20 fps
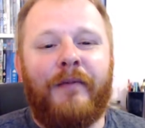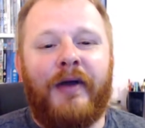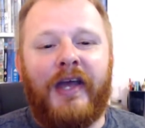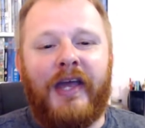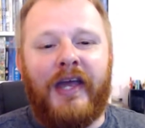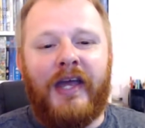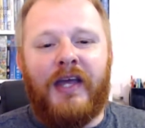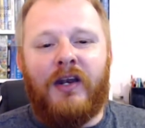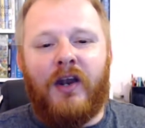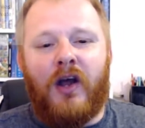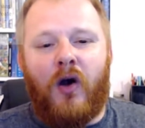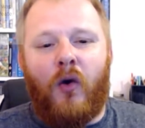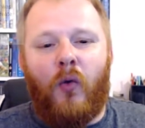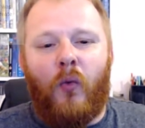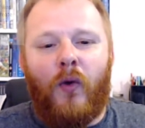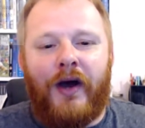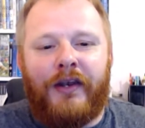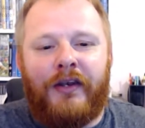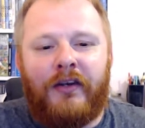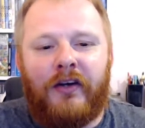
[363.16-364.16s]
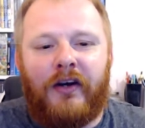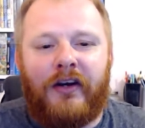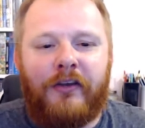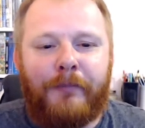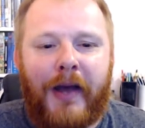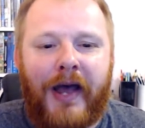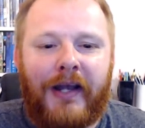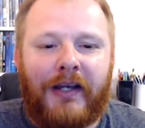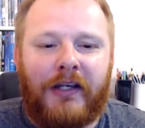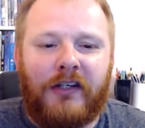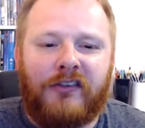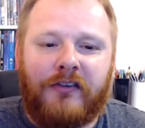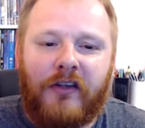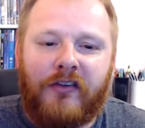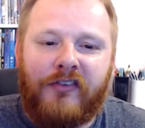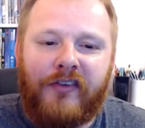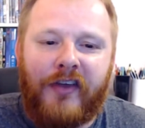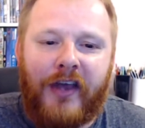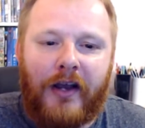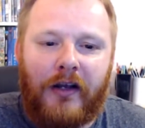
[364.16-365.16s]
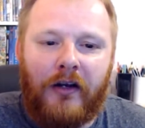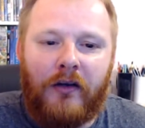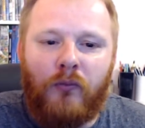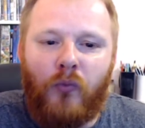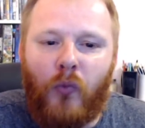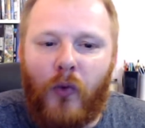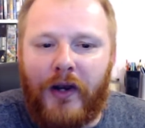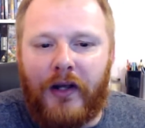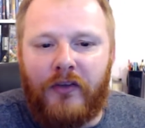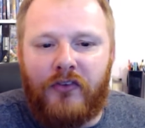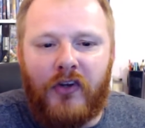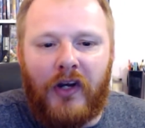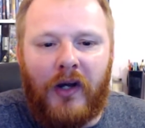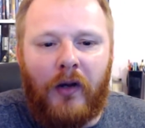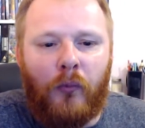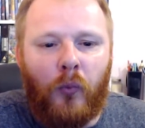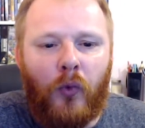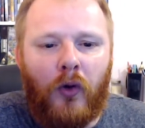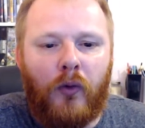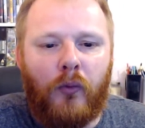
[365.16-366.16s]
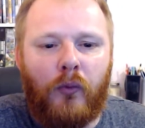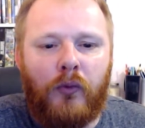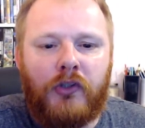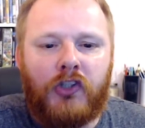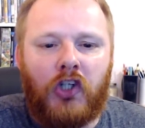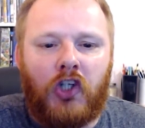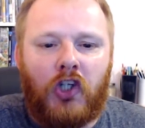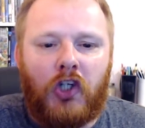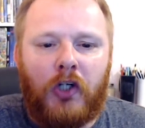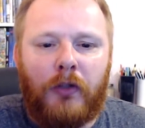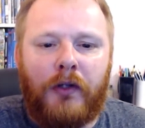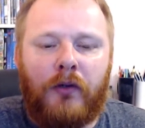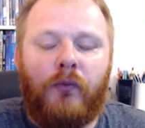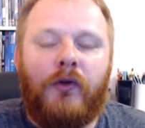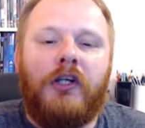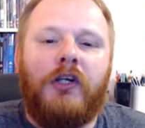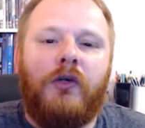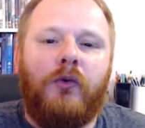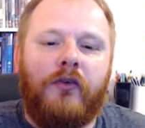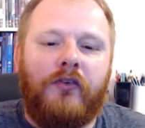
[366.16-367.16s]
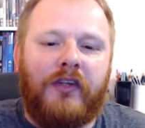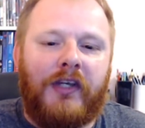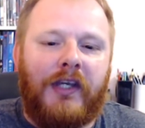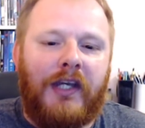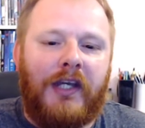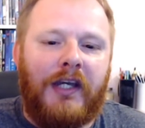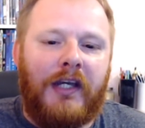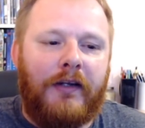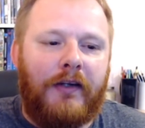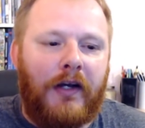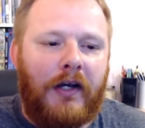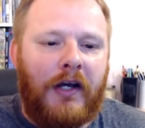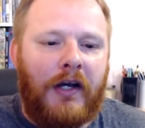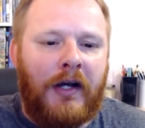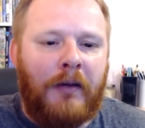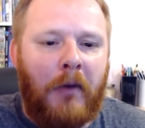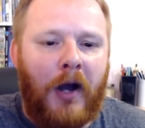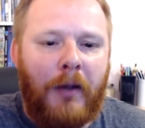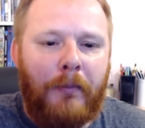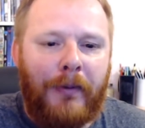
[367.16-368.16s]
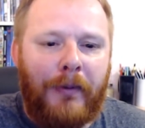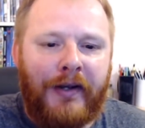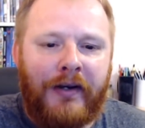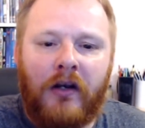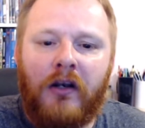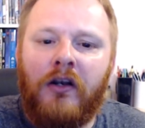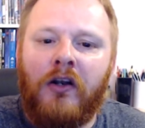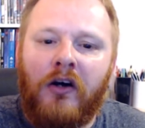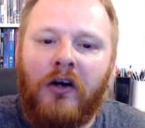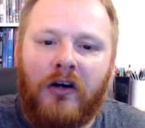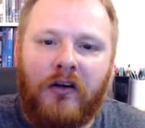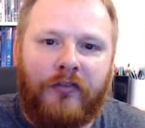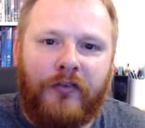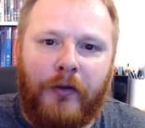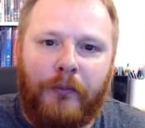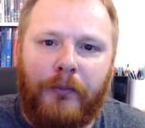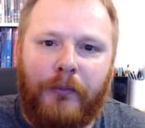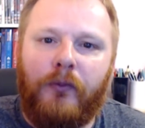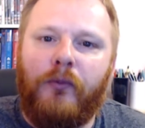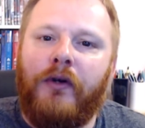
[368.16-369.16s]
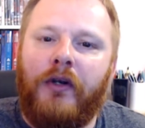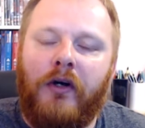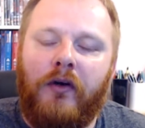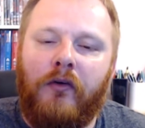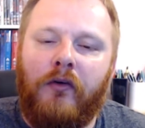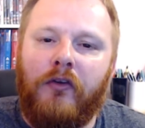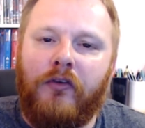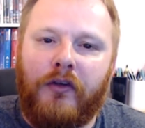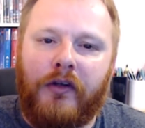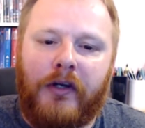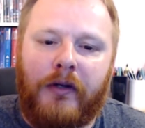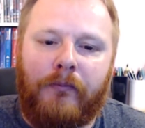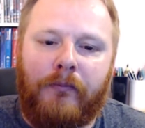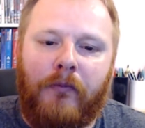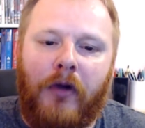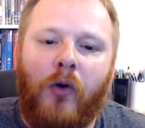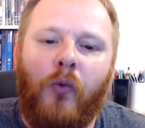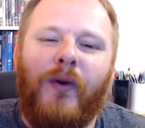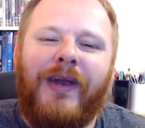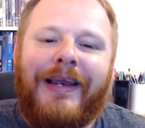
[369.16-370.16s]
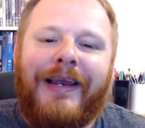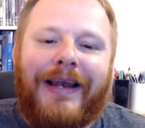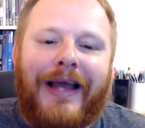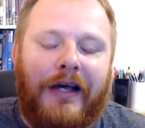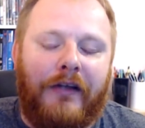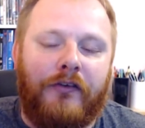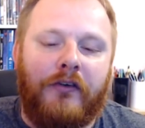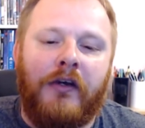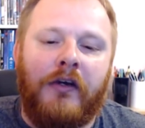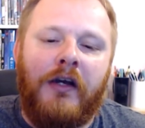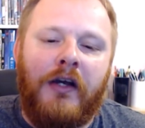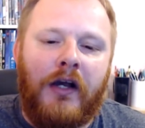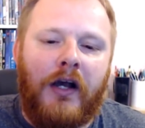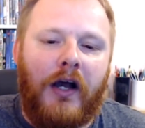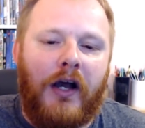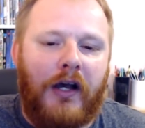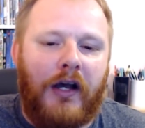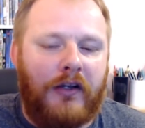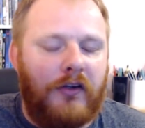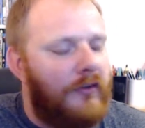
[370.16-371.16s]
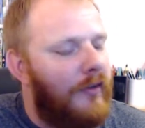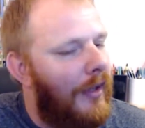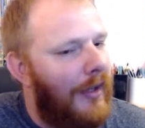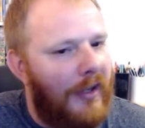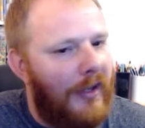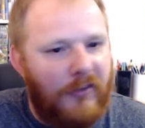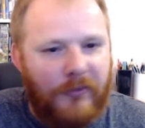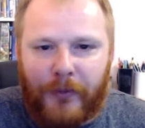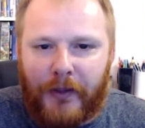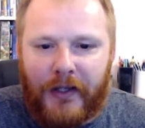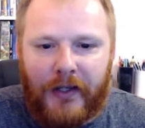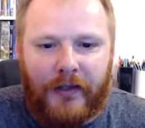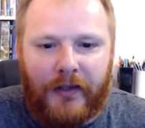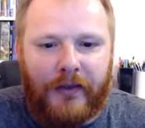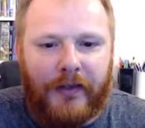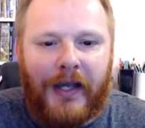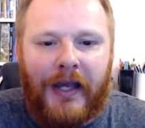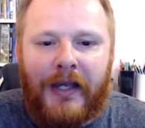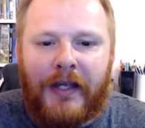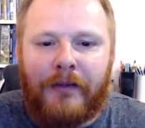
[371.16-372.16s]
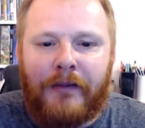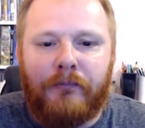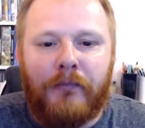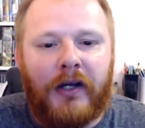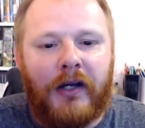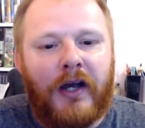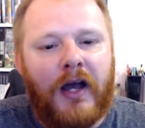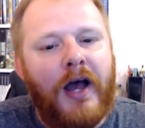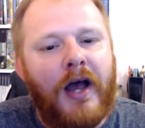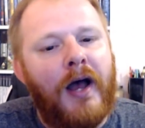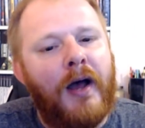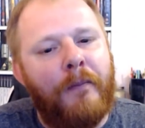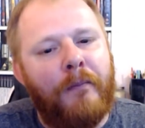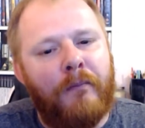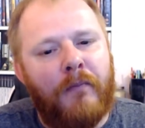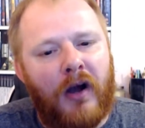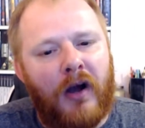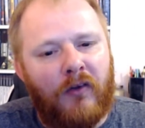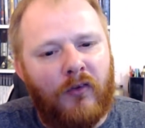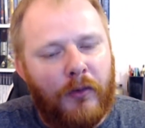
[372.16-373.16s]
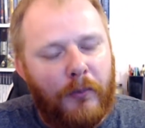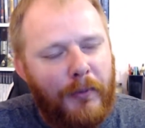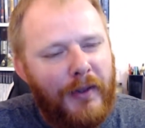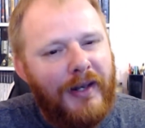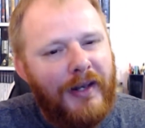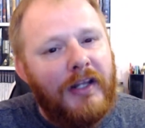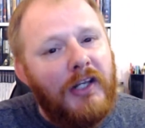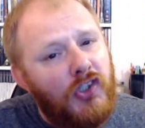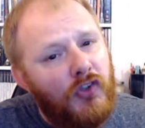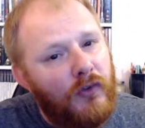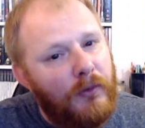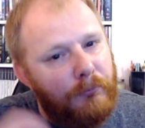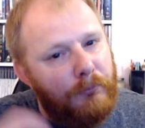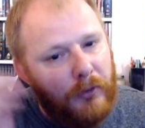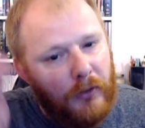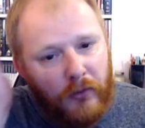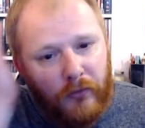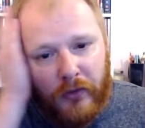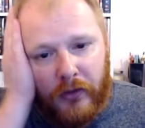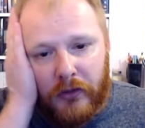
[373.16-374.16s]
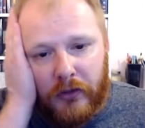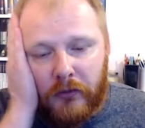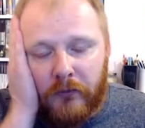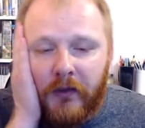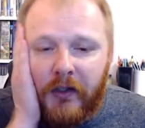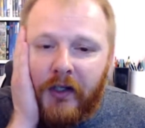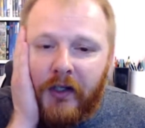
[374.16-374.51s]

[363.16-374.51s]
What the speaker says: in one nice package. So let's tackle them one at a time. What was your hobby when you was a kid? I played a lot of football when I was a wee lad. I used to love playing the game. I was a bit injury prone though,